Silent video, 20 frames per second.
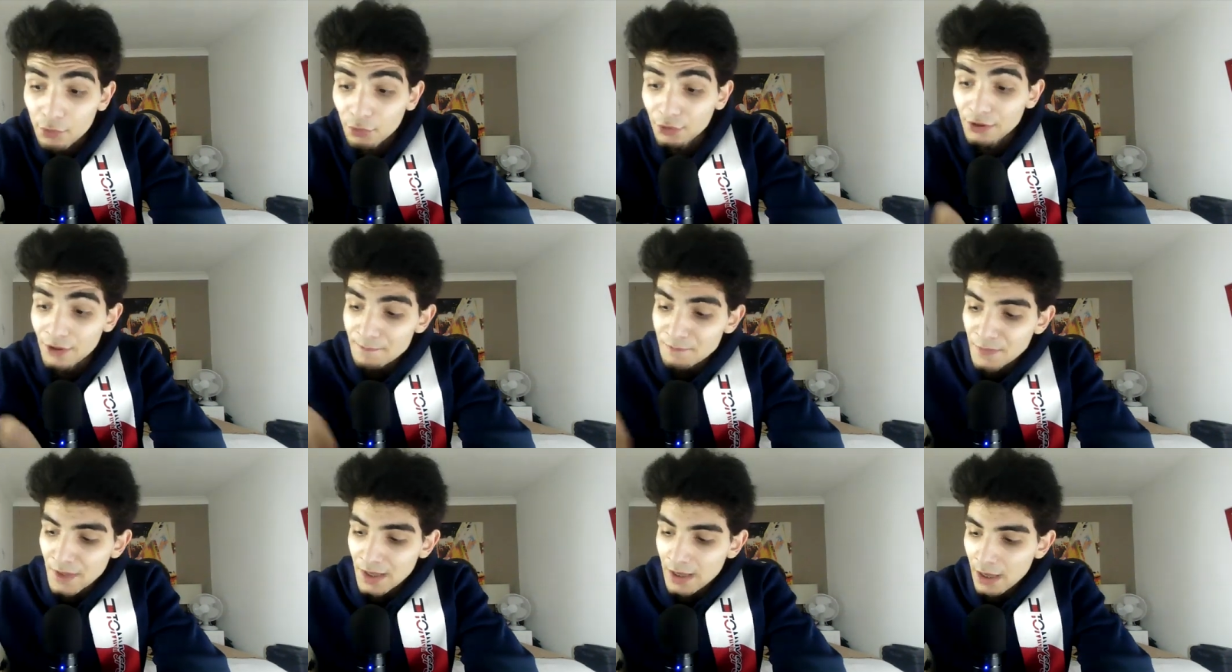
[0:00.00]
And
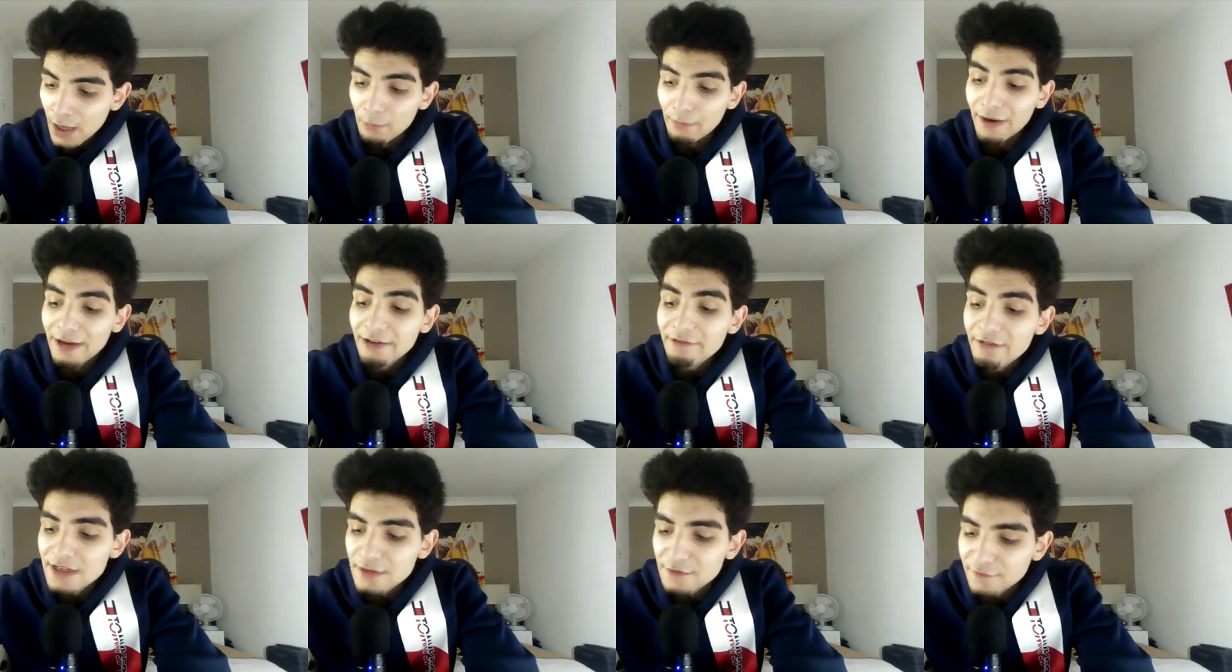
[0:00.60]
The main
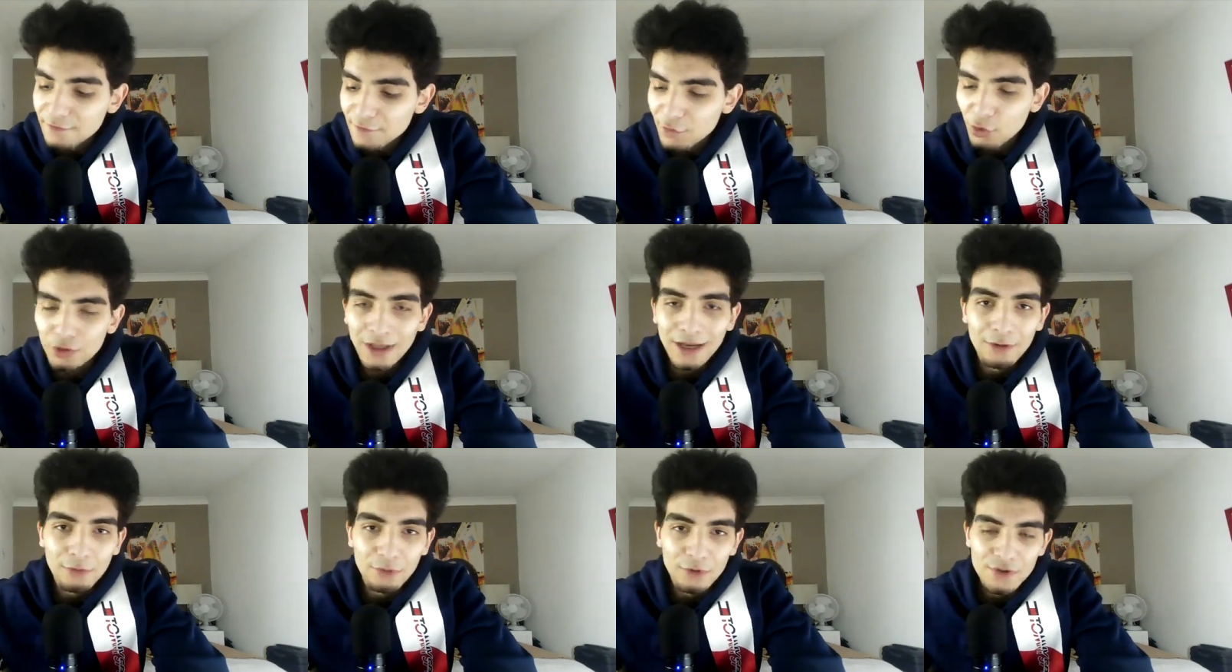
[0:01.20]
reason for
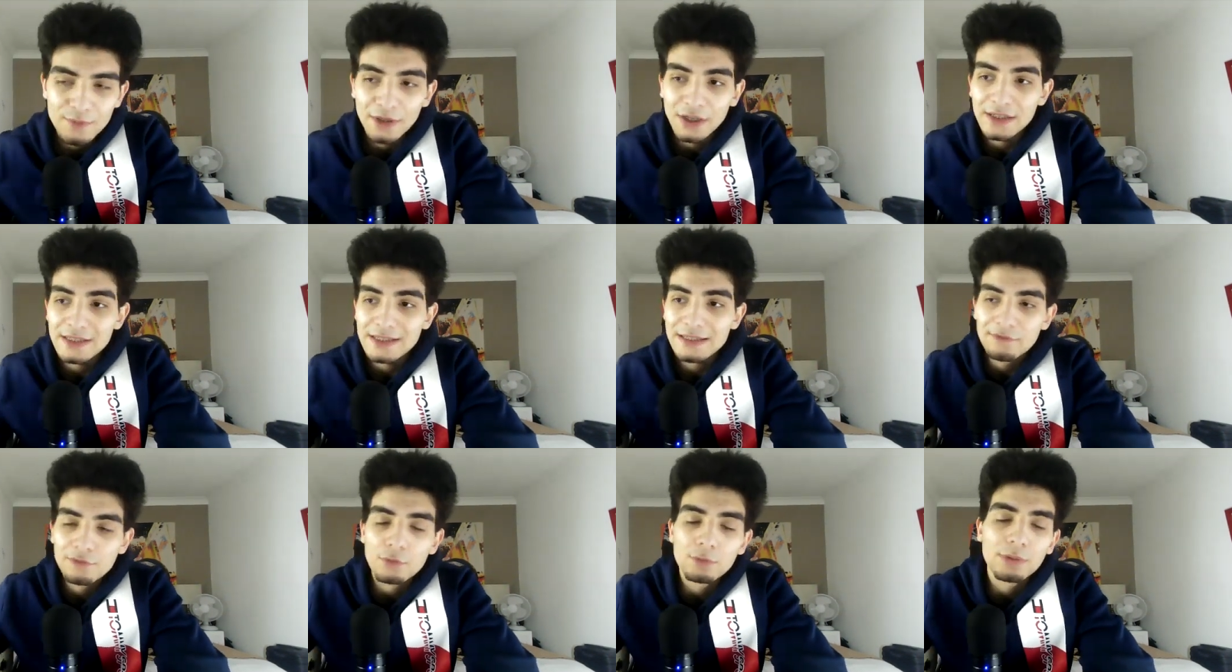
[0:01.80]
that was because
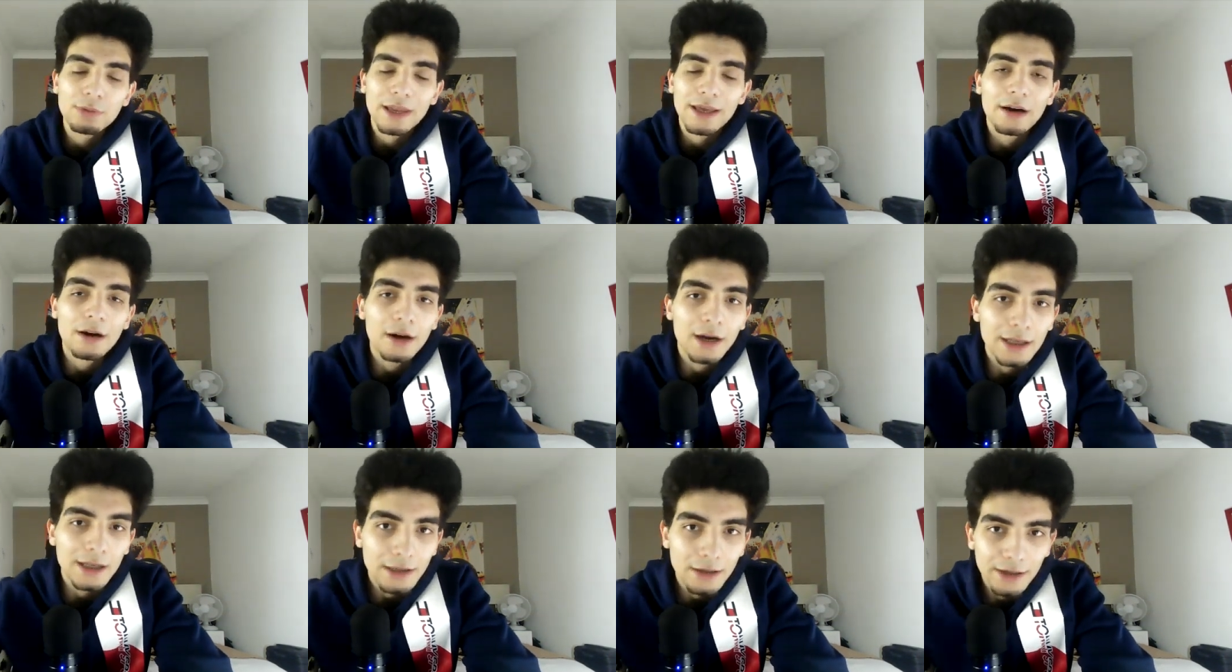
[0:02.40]
Liverpool play a
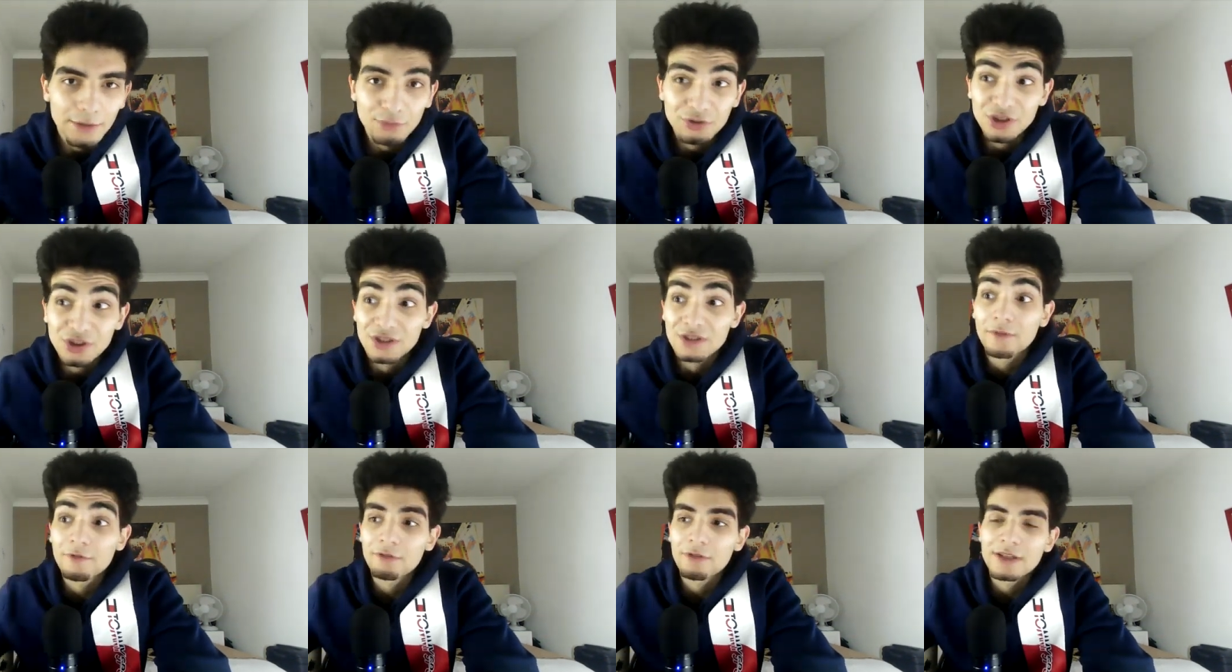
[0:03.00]
high line, which is
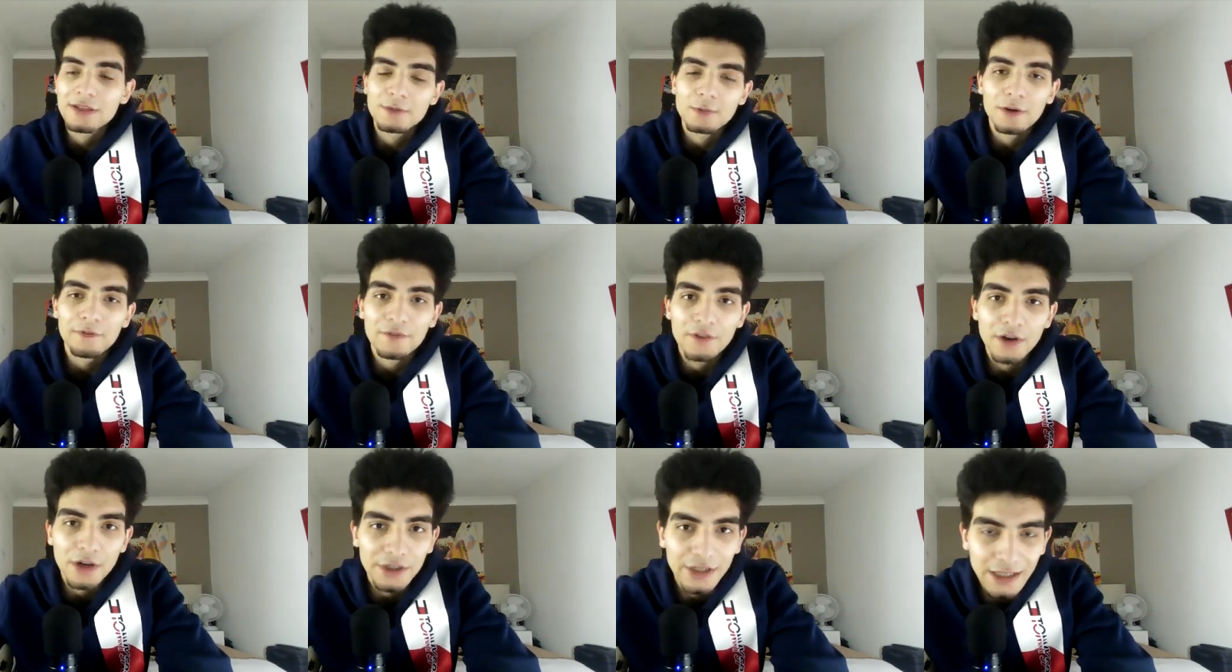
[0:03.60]
another reason why
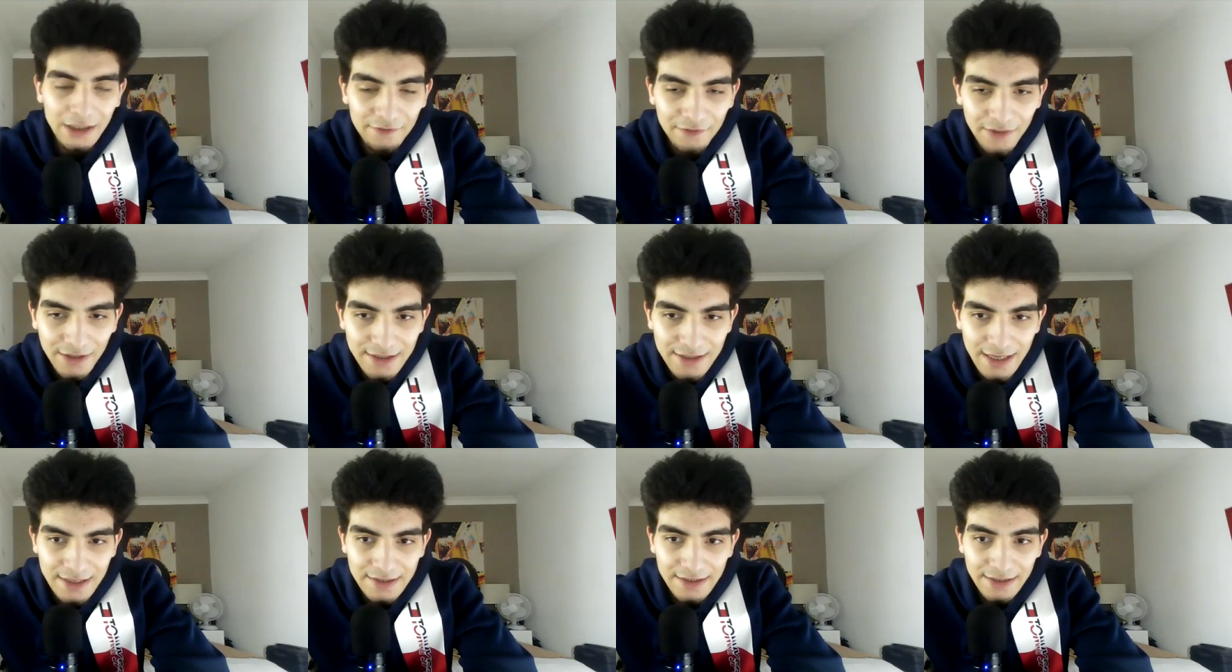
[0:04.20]
Werner had a
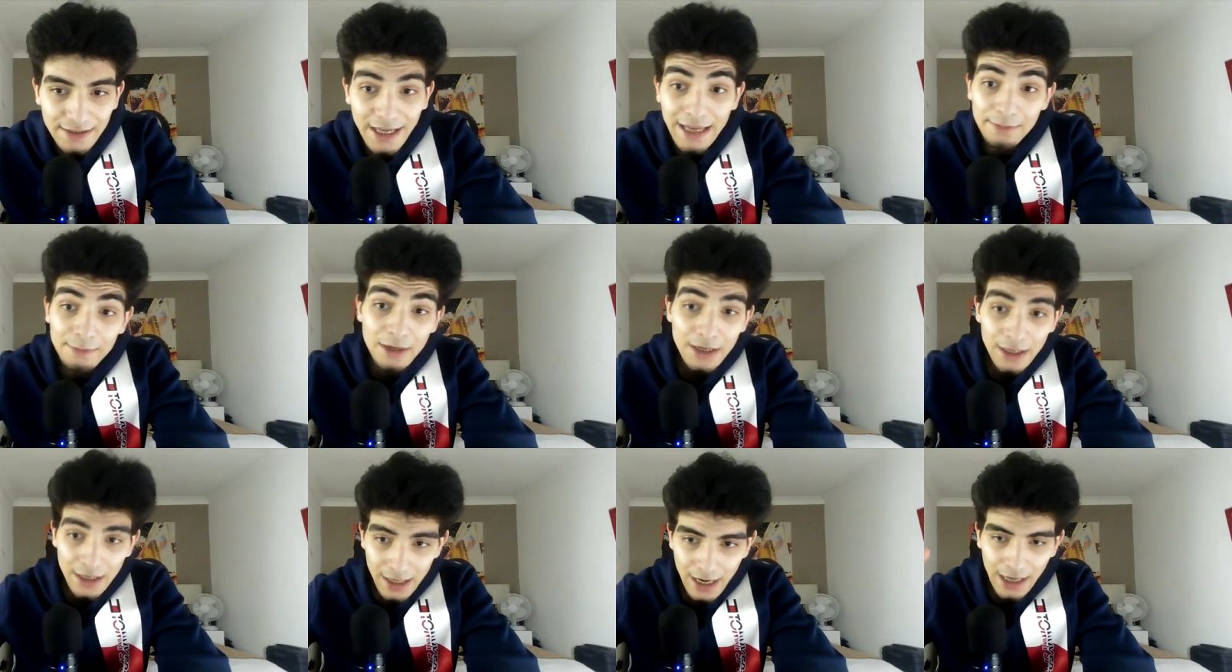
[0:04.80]
fantastic game,
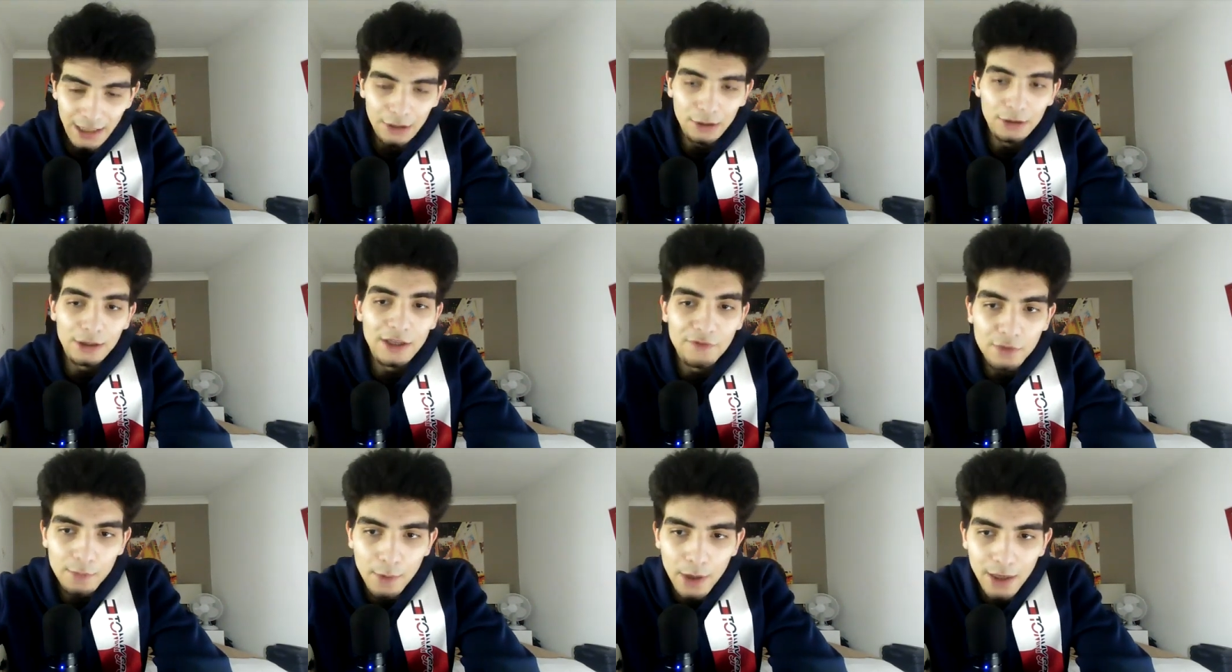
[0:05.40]
and I'll give
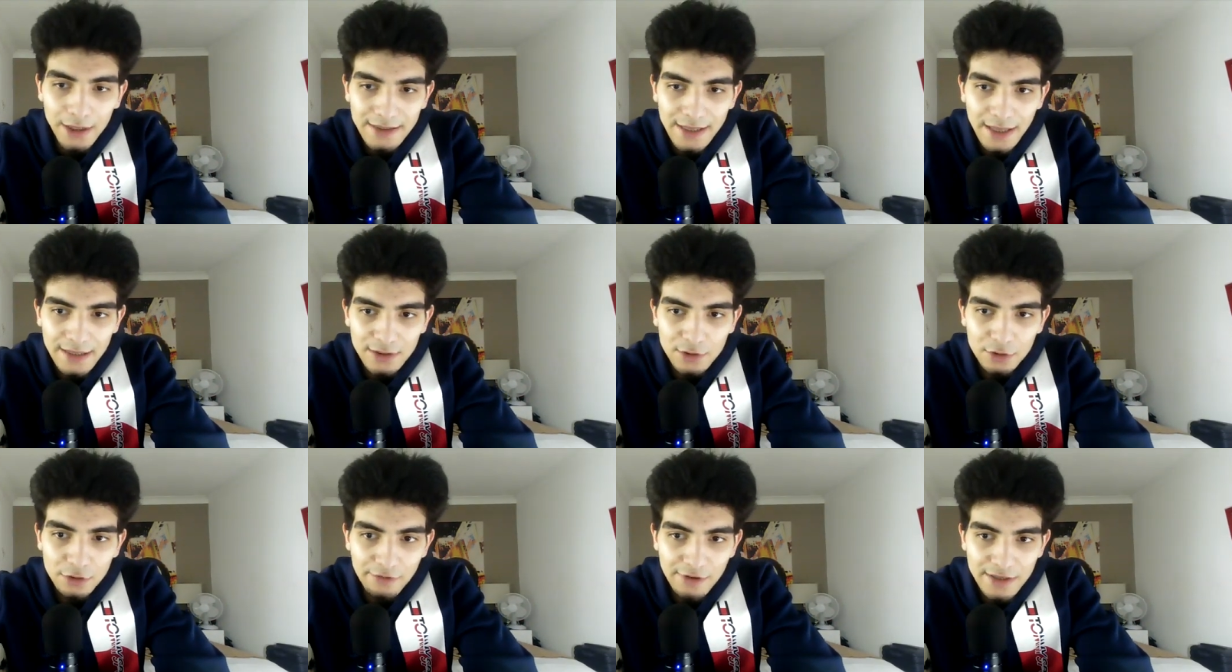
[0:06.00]
you my
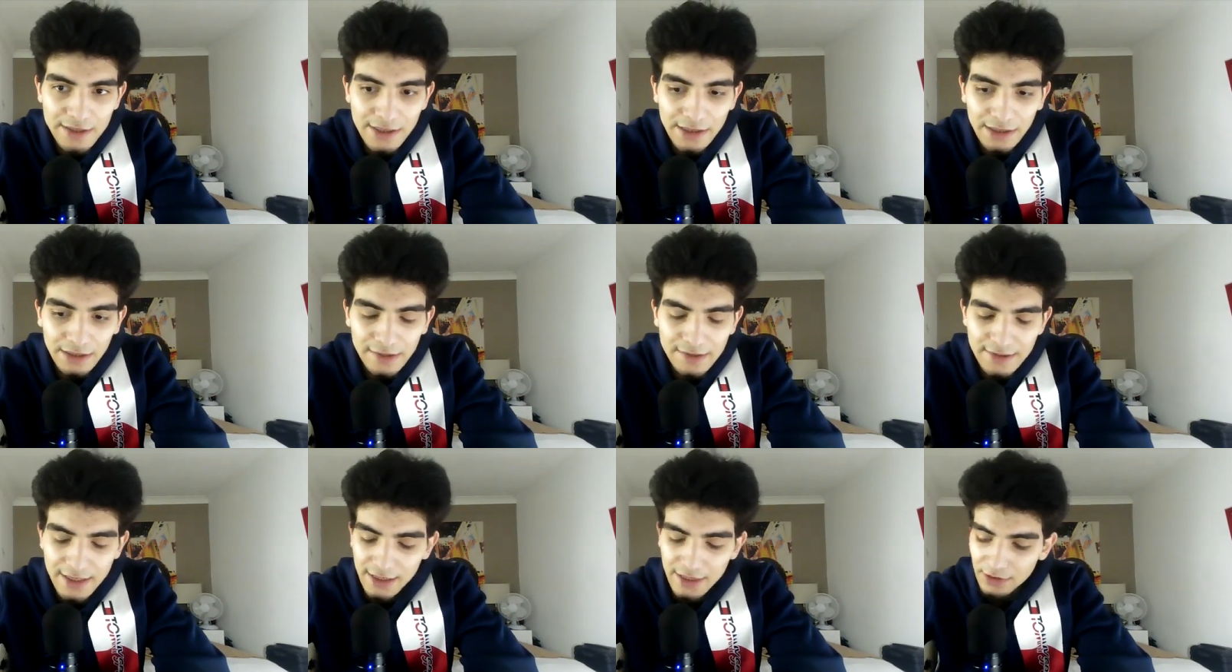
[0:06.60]
tactical reasoning in a
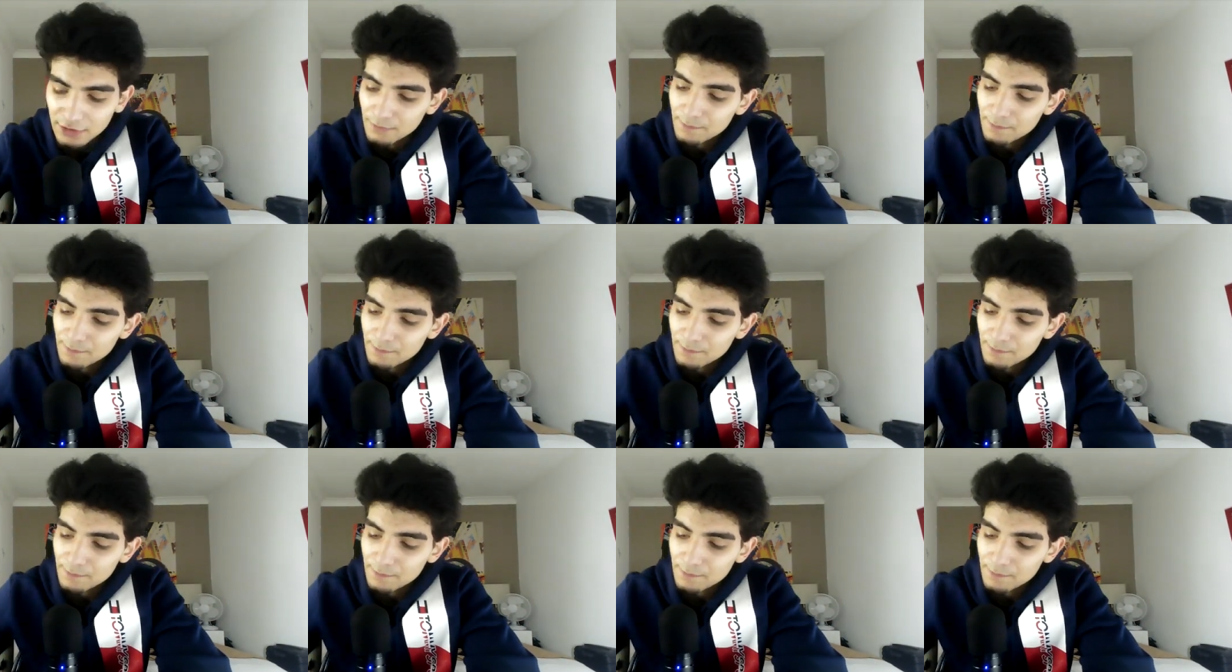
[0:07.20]
second.